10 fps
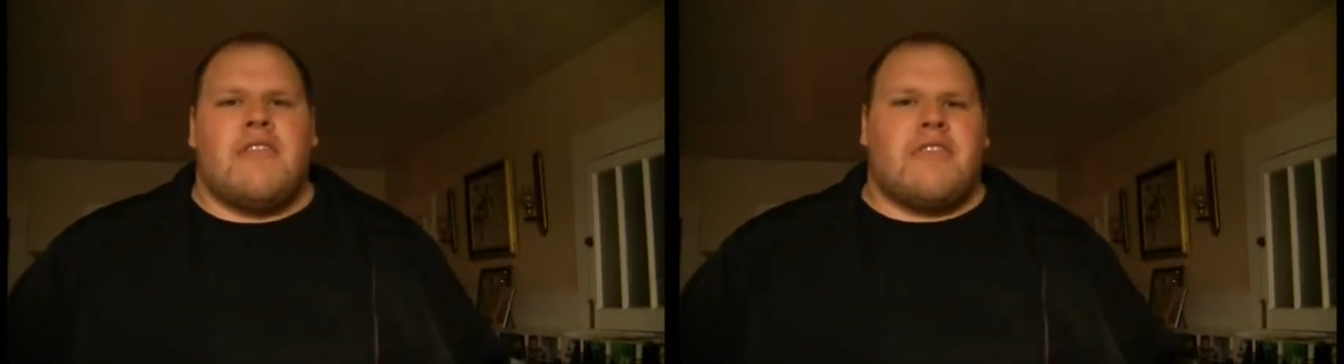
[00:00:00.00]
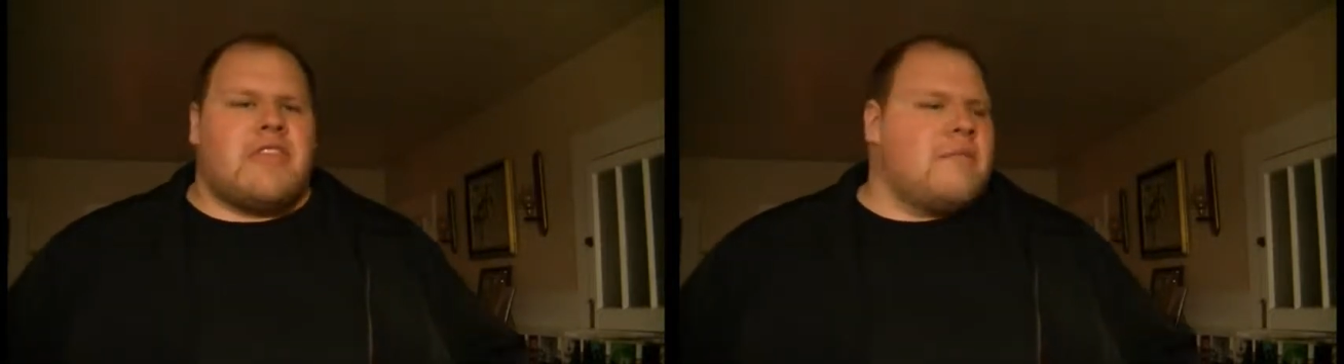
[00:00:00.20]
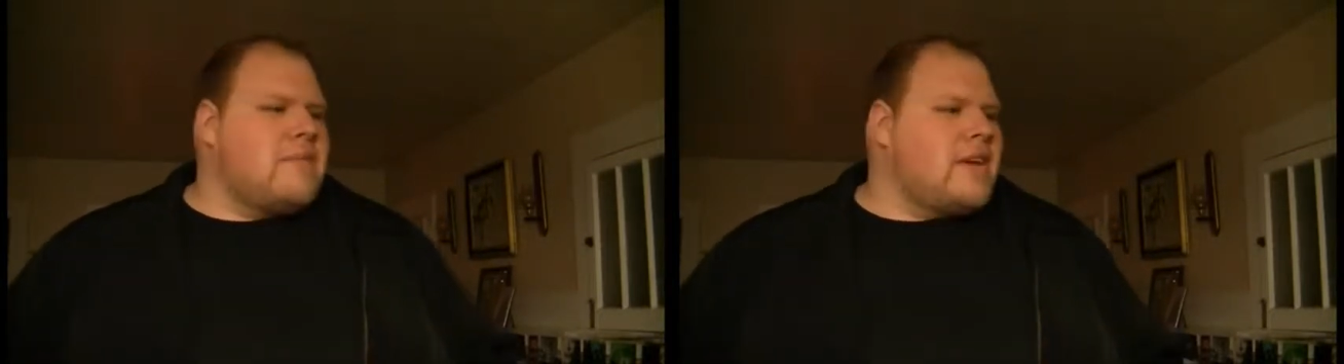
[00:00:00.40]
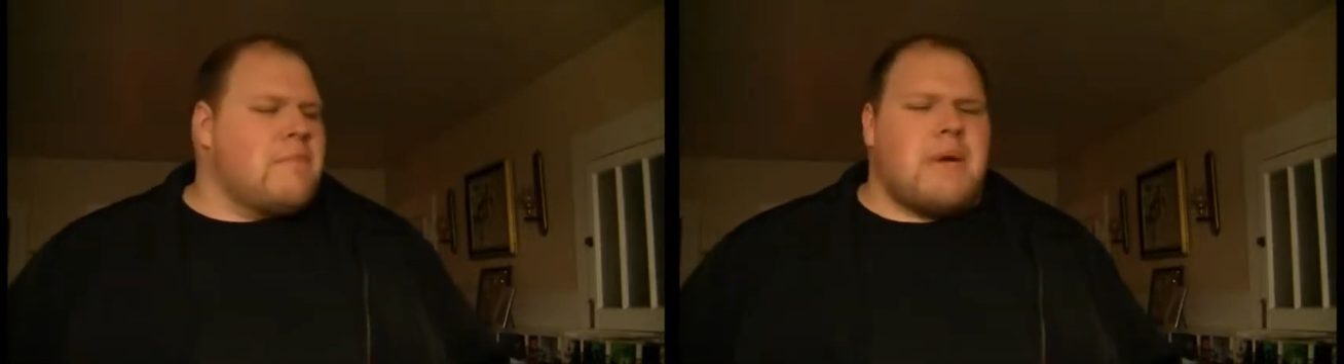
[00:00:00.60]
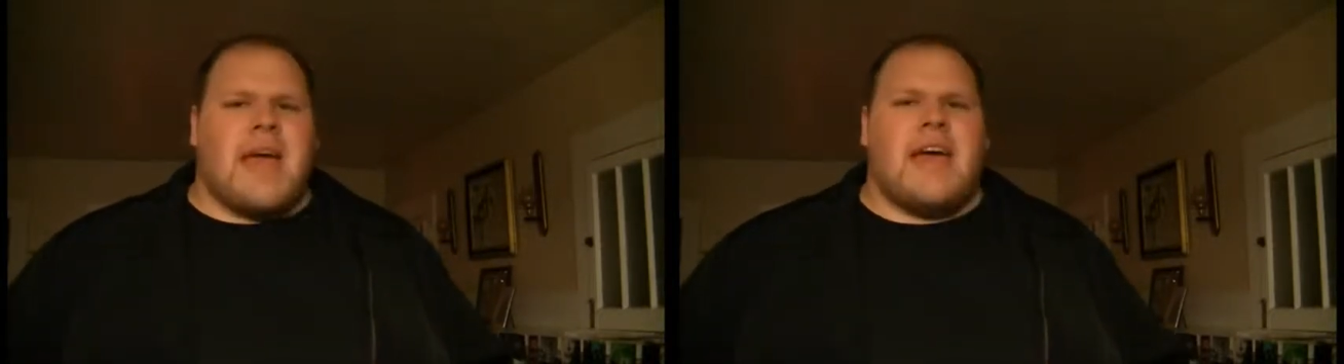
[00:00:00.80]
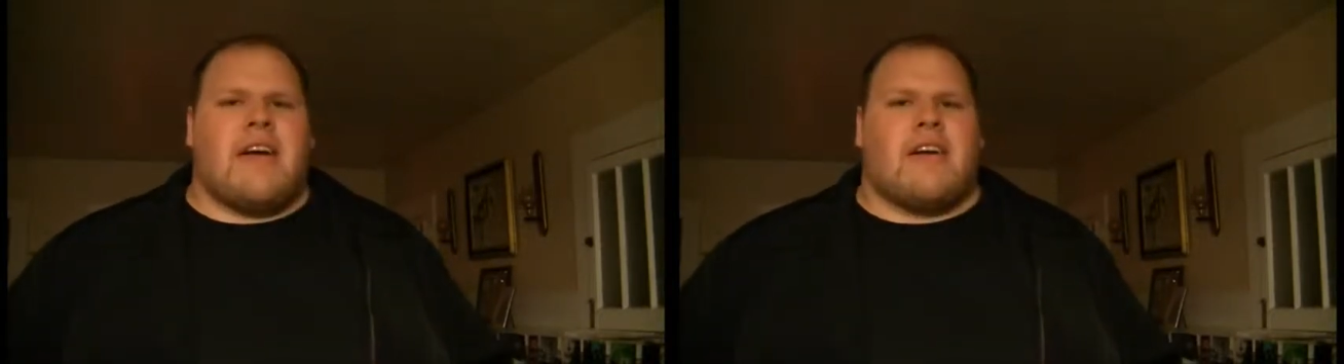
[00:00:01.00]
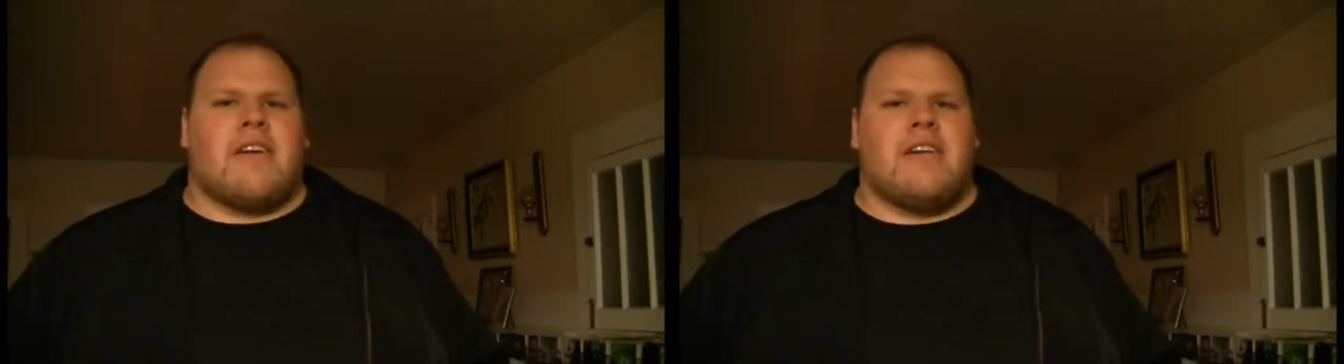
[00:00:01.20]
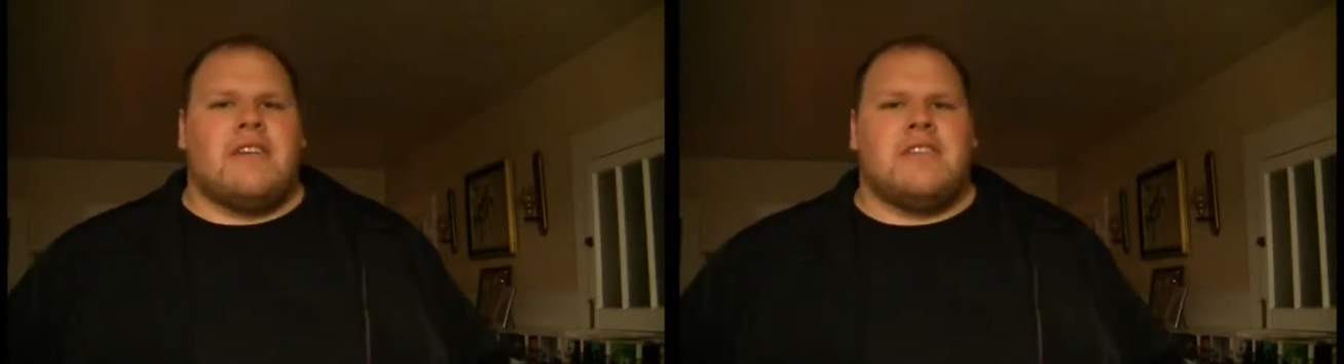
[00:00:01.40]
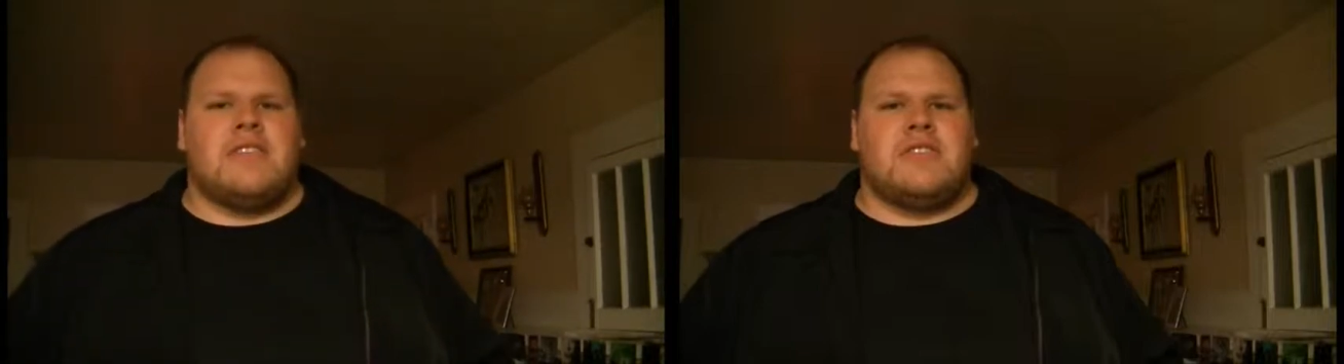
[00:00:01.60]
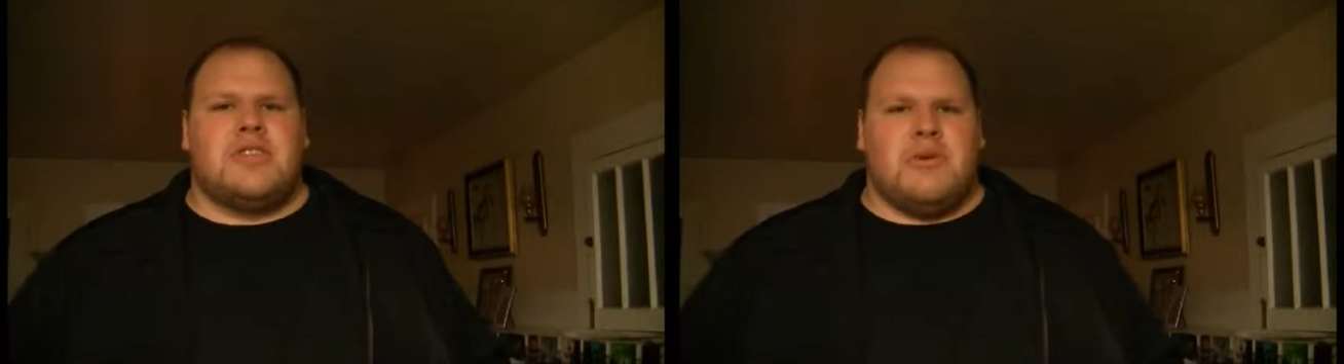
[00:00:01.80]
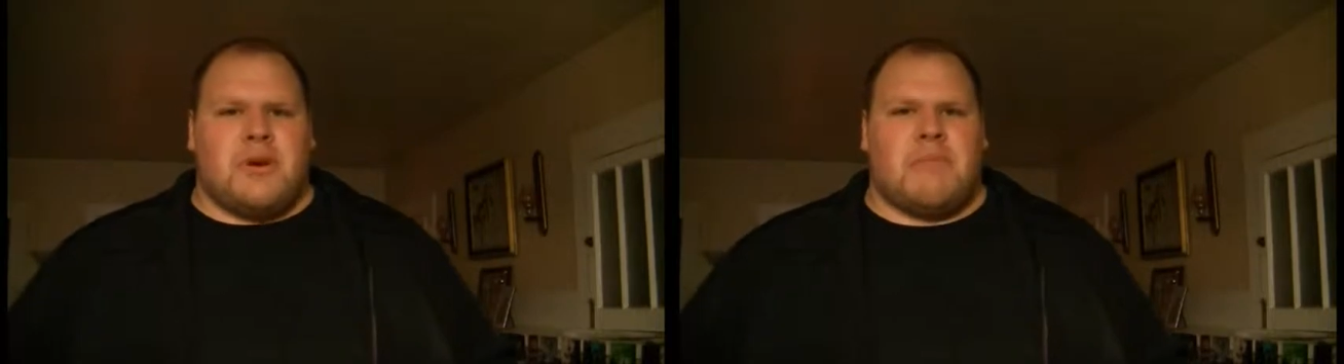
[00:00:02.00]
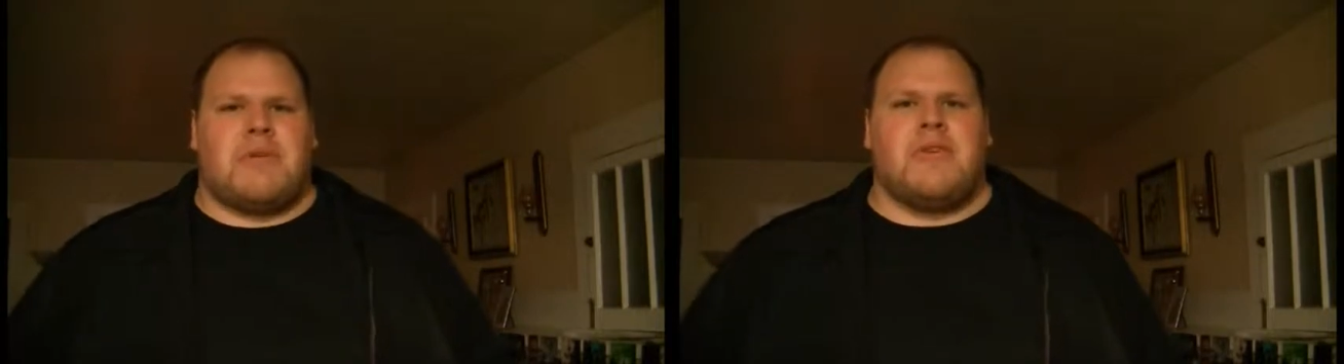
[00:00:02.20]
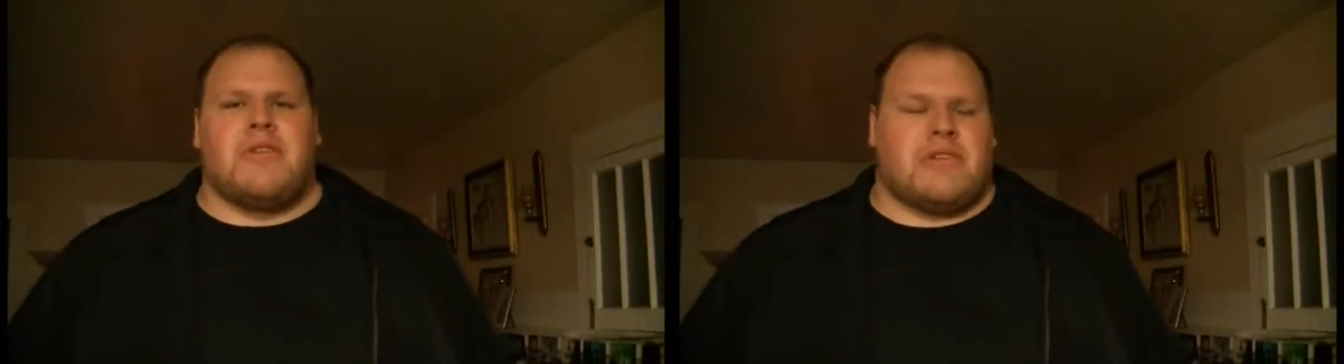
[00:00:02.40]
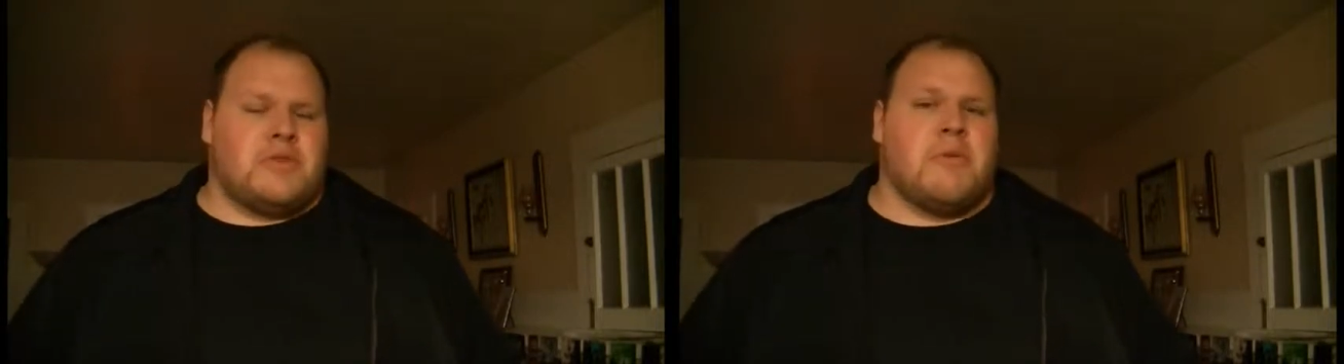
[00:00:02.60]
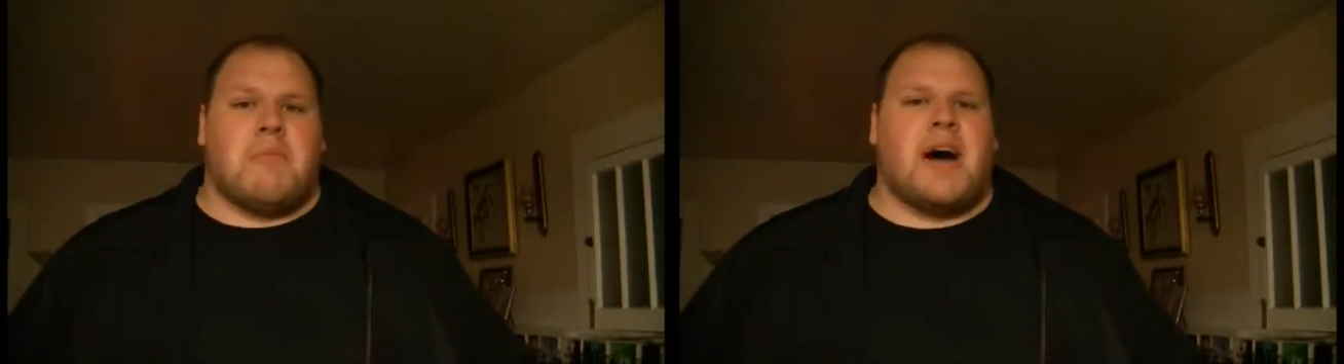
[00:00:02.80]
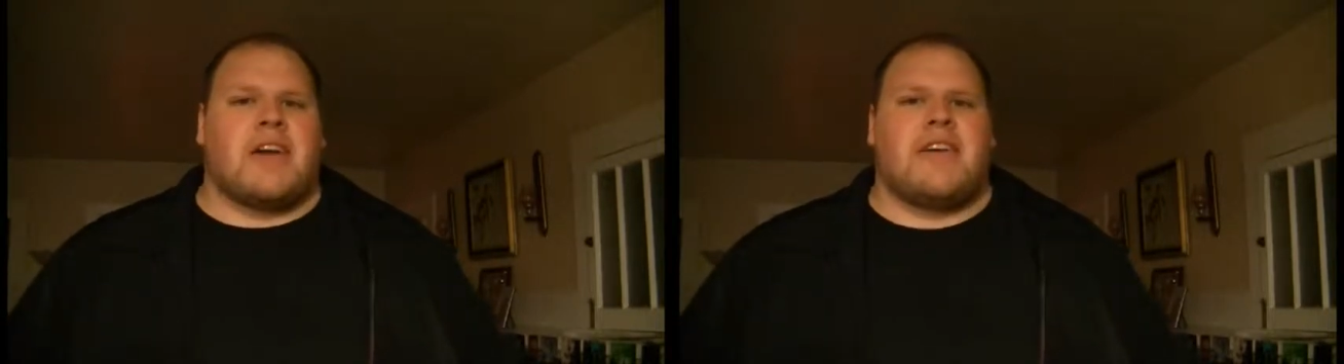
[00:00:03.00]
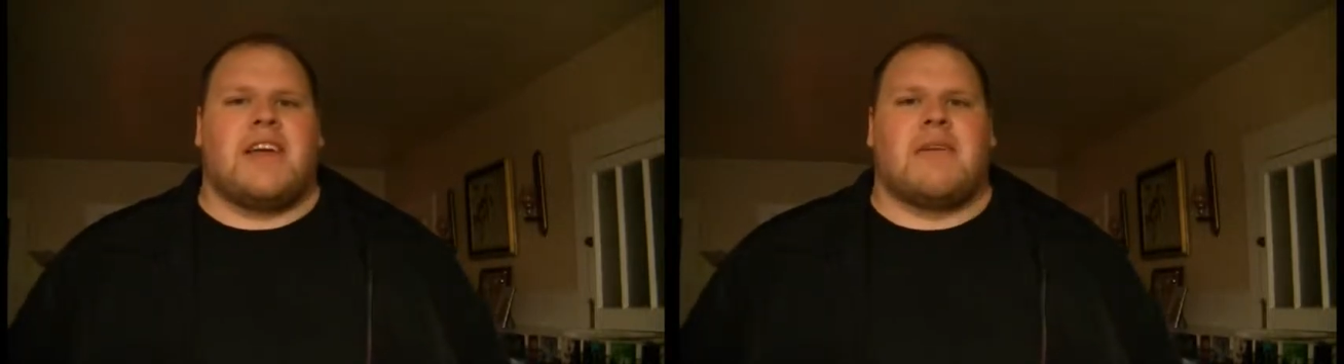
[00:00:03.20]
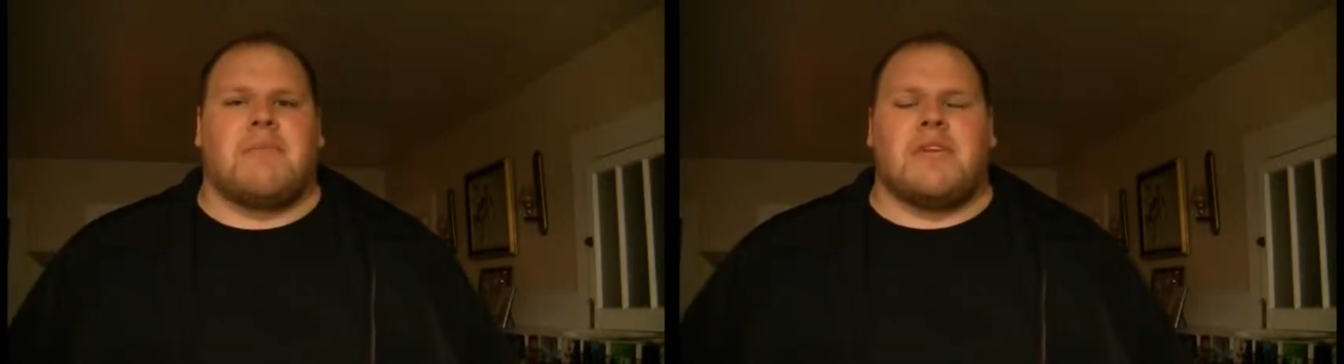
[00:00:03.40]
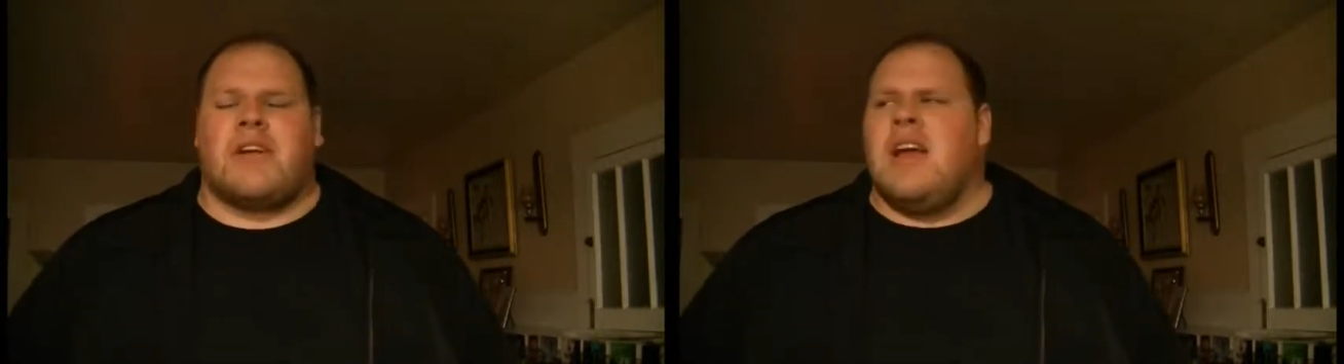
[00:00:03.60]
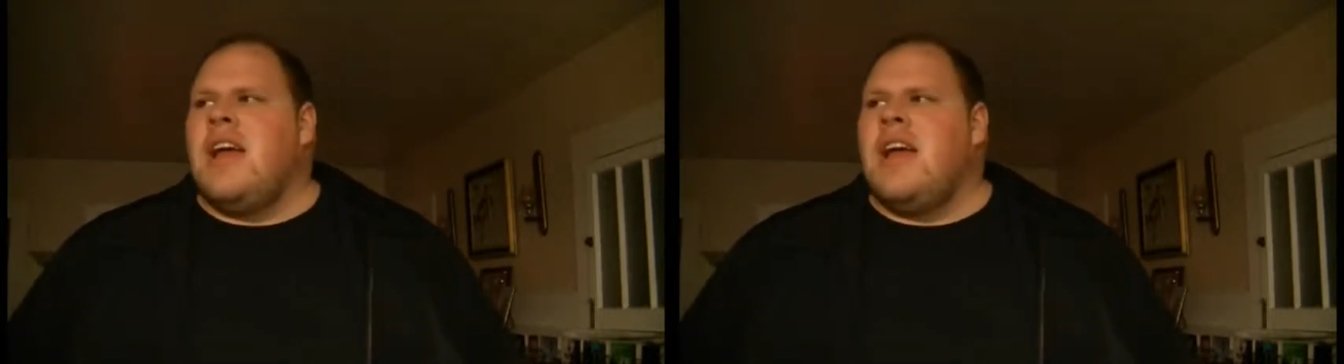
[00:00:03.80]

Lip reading: for them to compare to a computer, to a modern day computer.